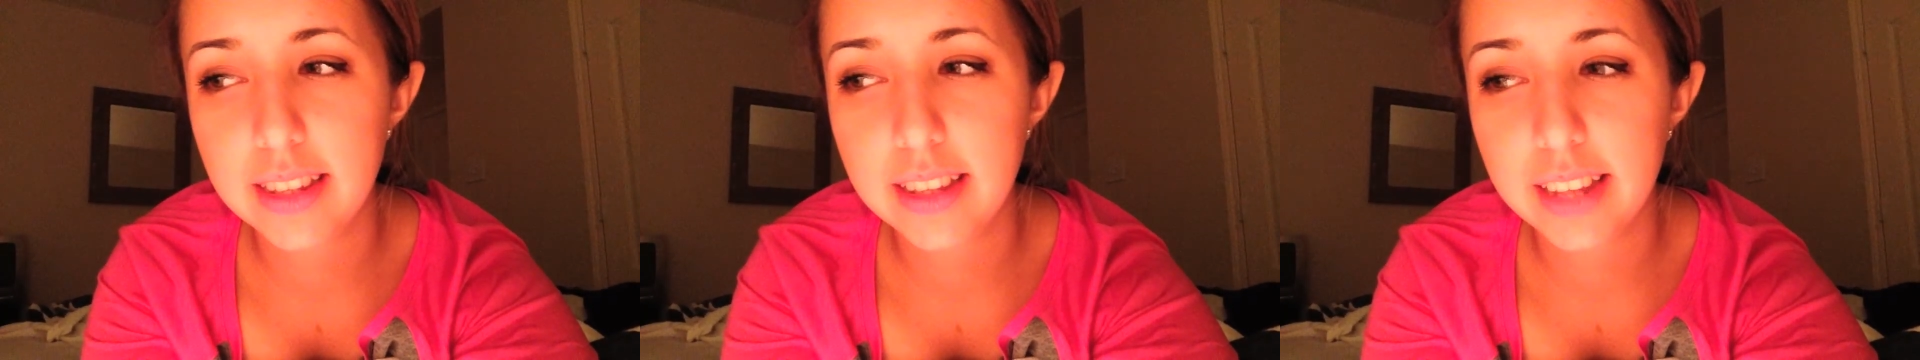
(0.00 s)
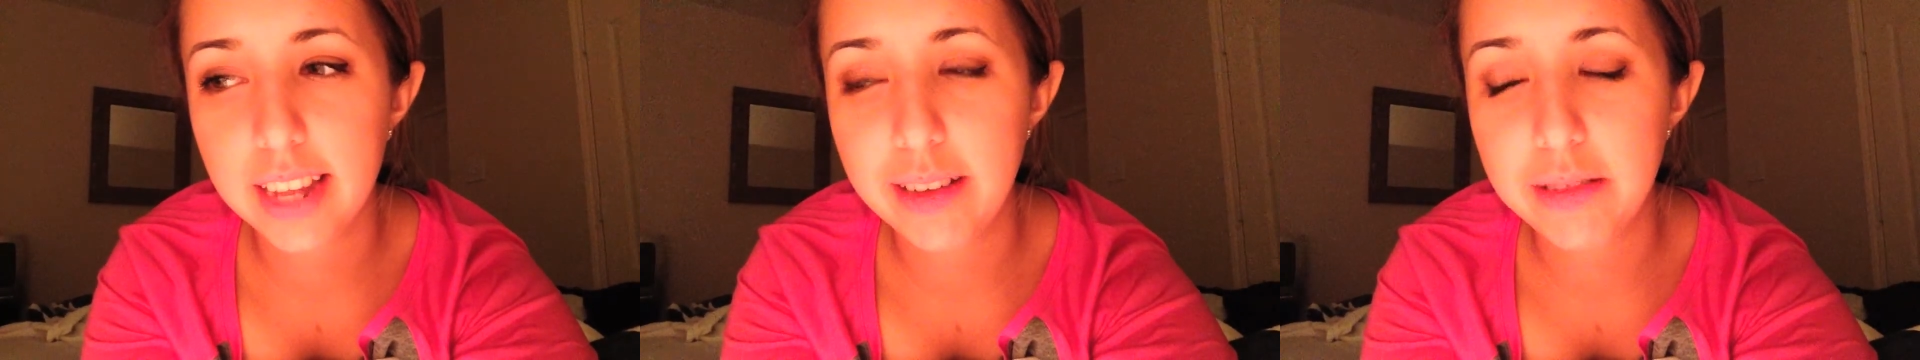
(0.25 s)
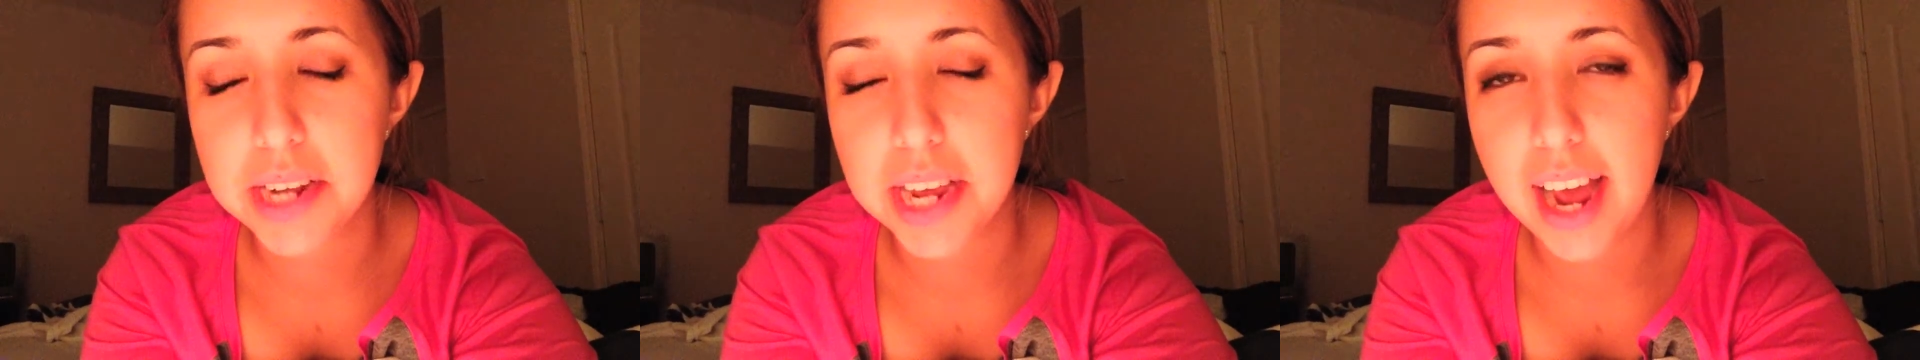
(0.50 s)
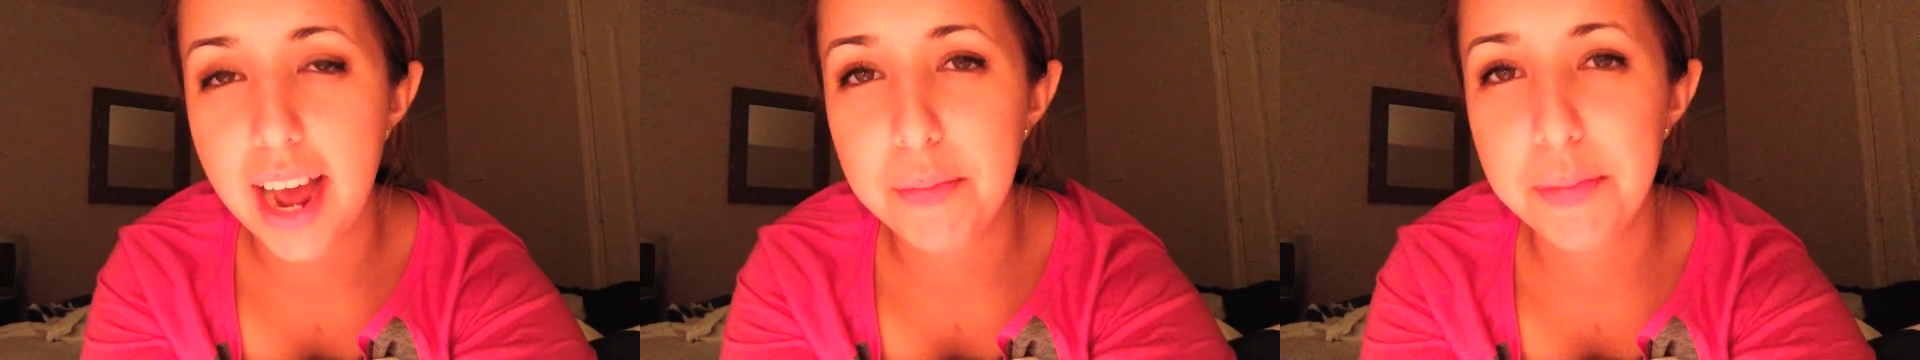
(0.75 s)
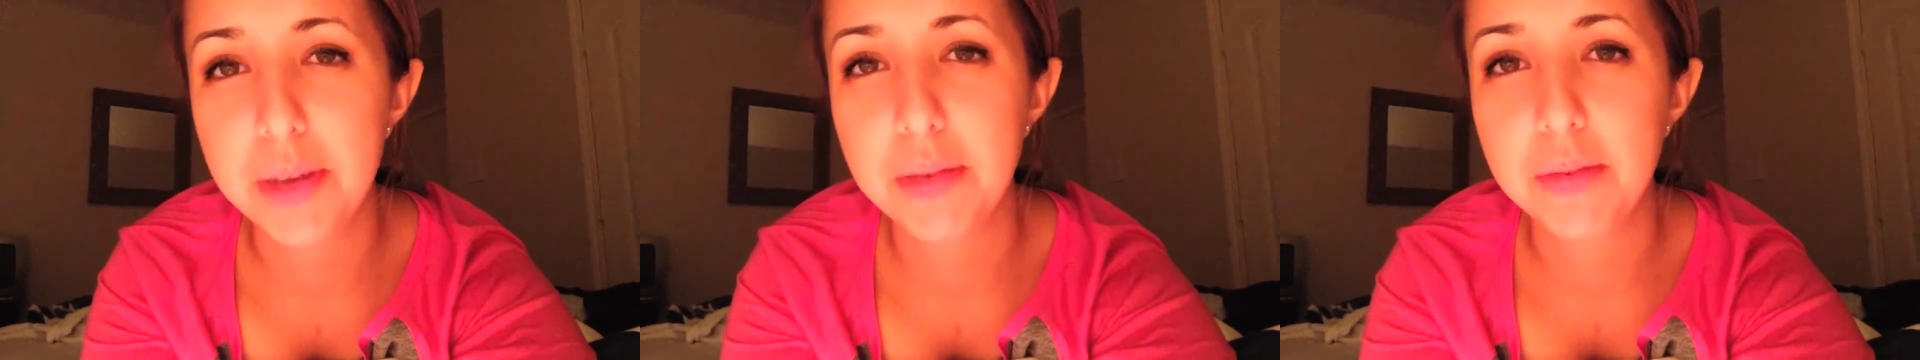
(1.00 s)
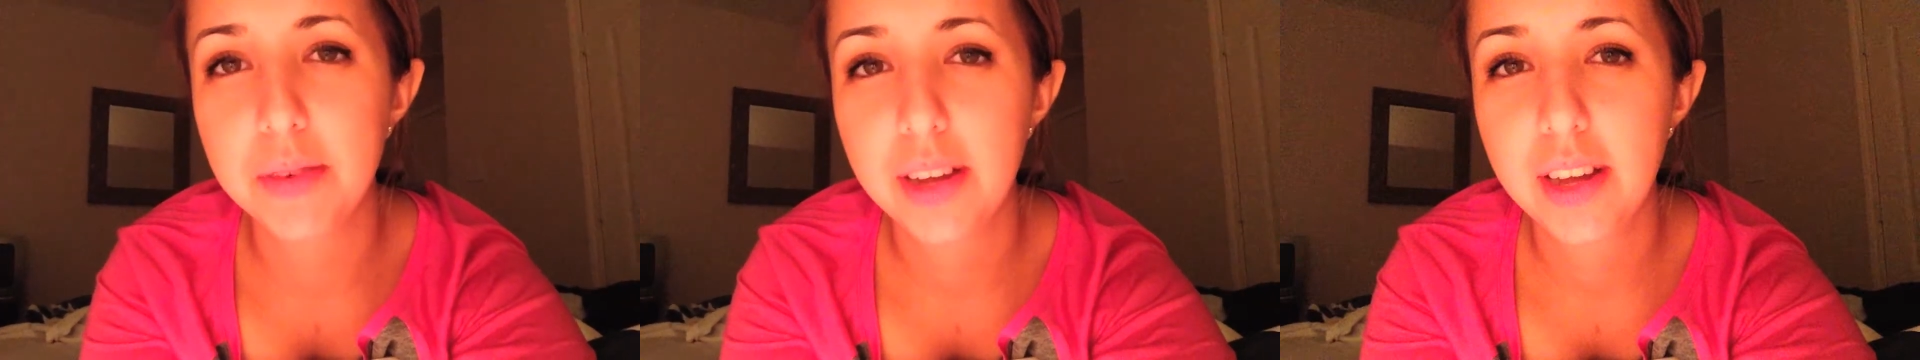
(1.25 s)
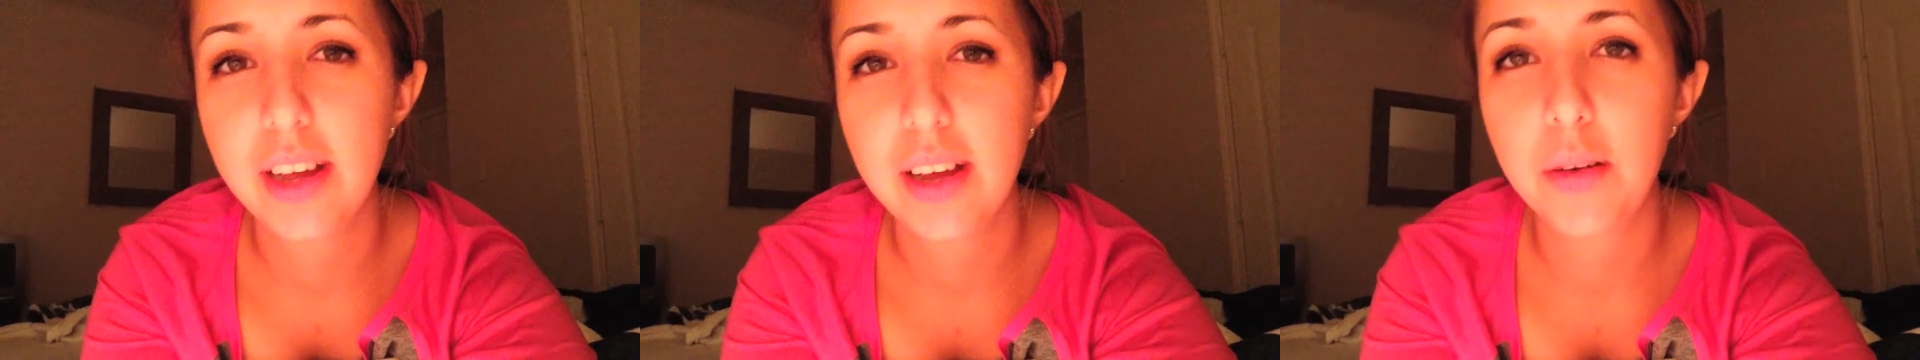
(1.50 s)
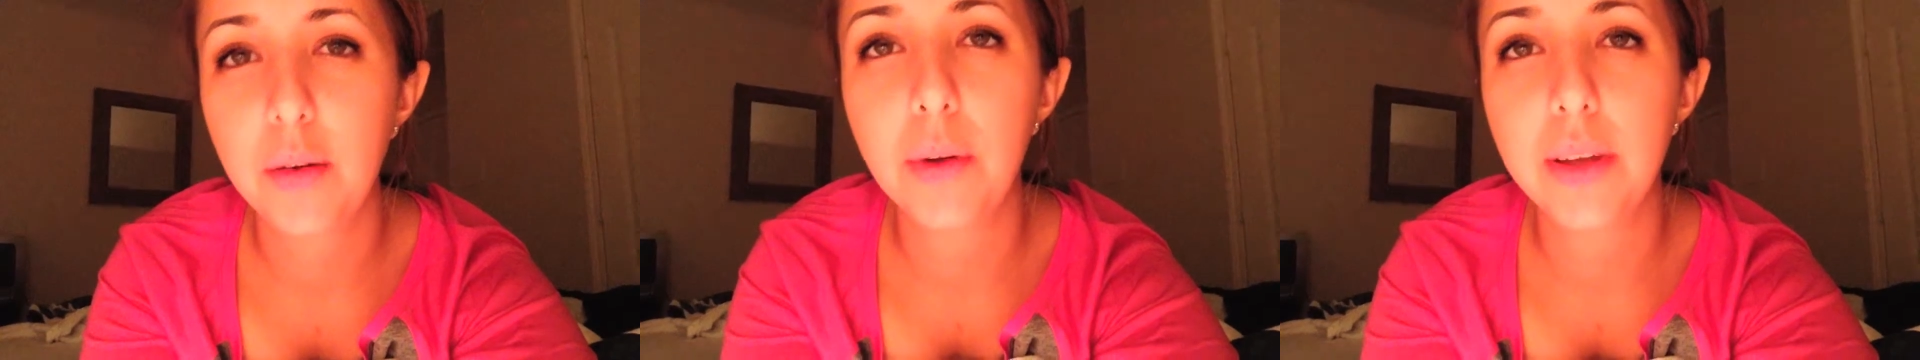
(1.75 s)
like, I was happy
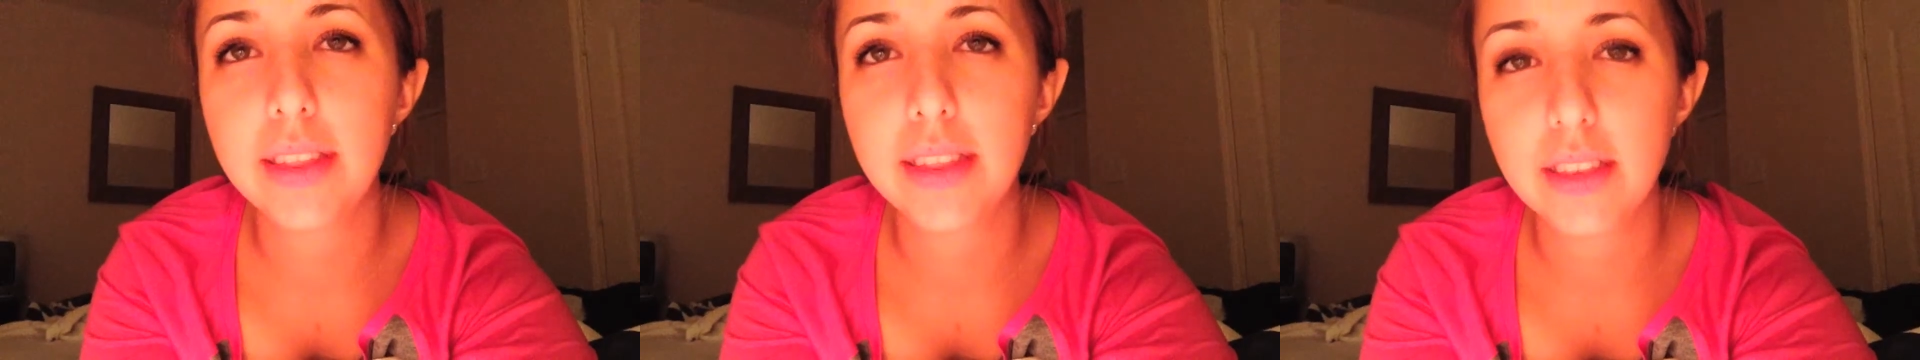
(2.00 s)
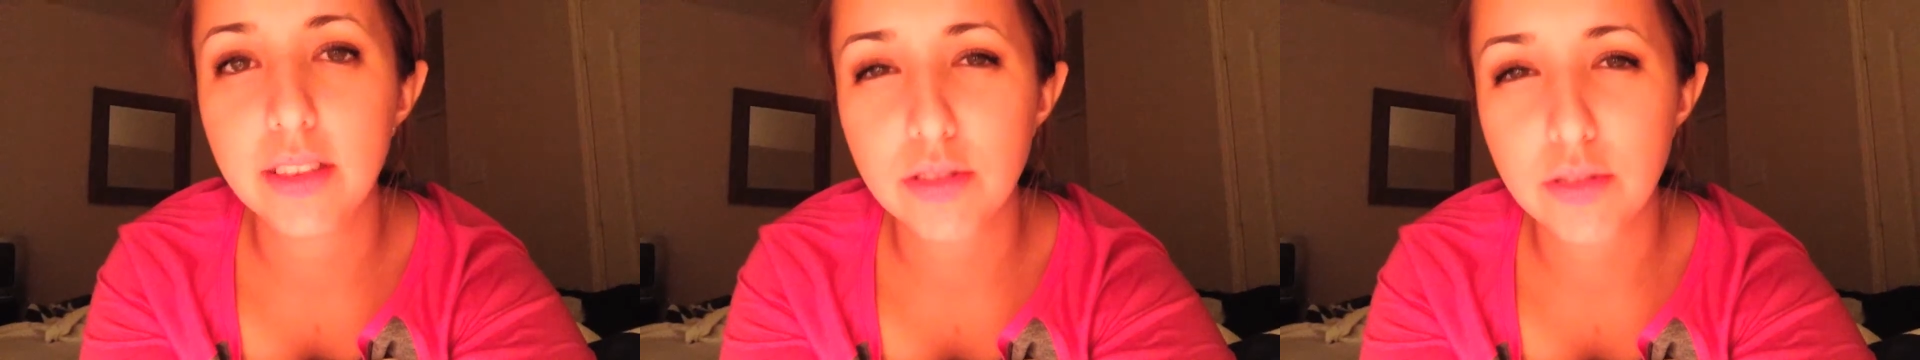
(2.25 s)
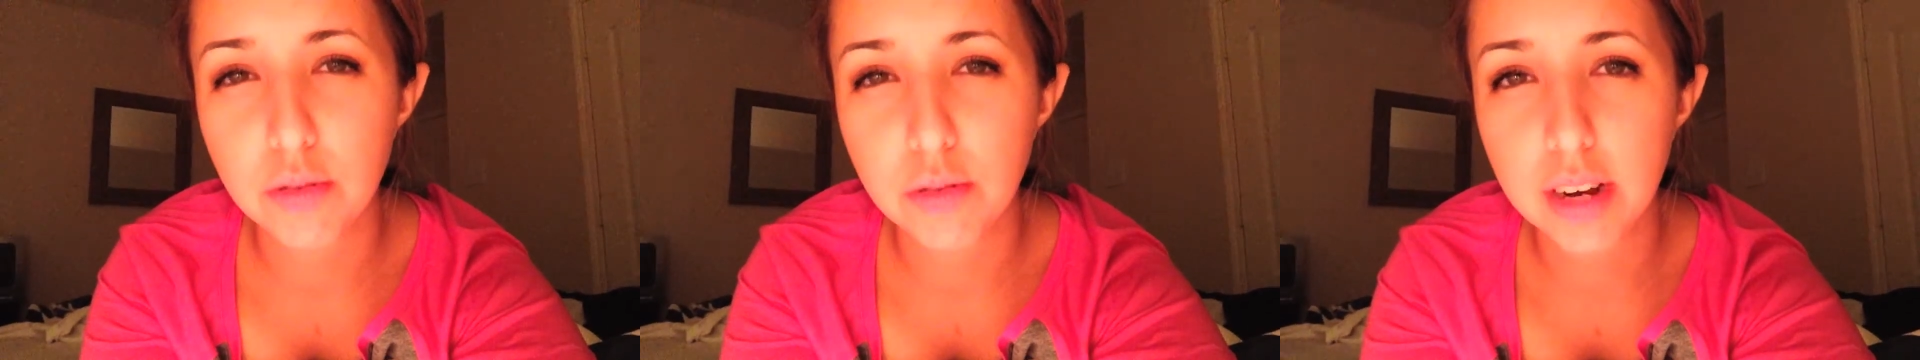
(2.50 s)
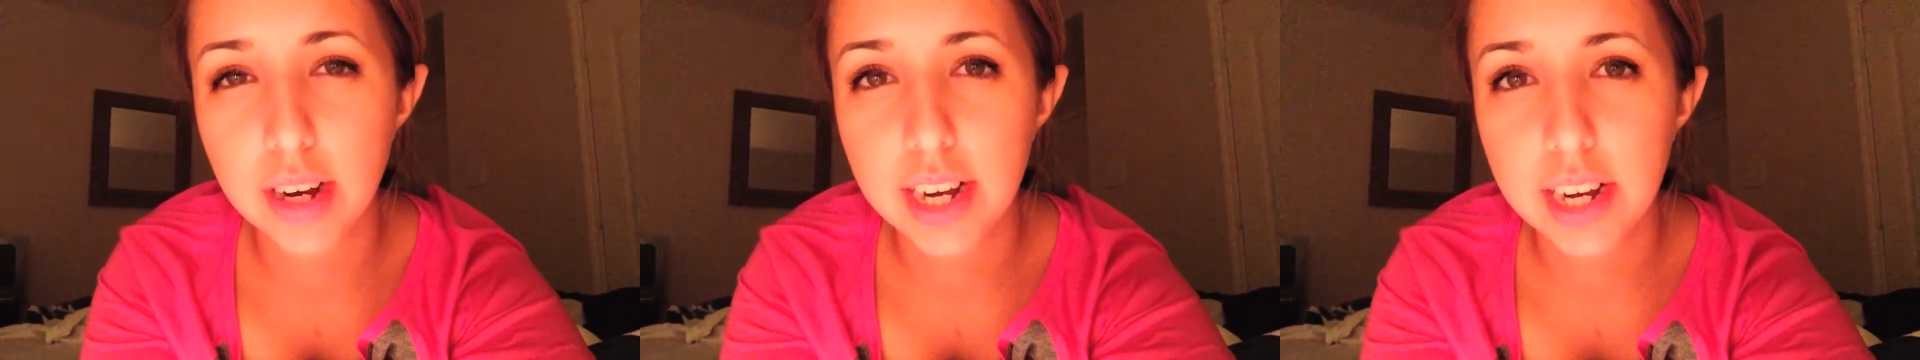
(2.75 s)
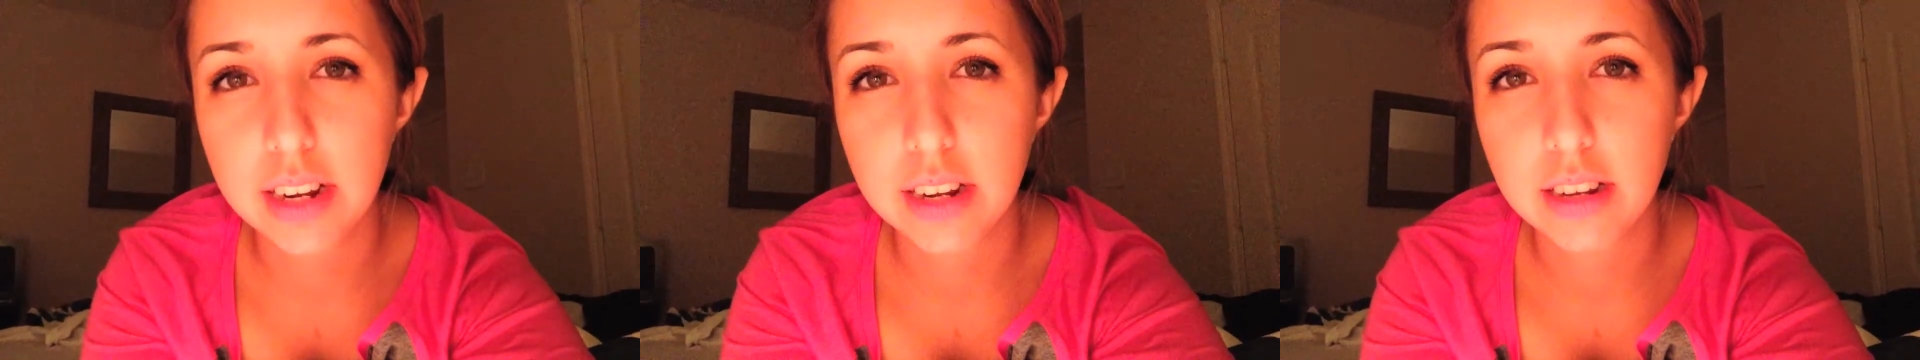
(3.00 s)
with the story,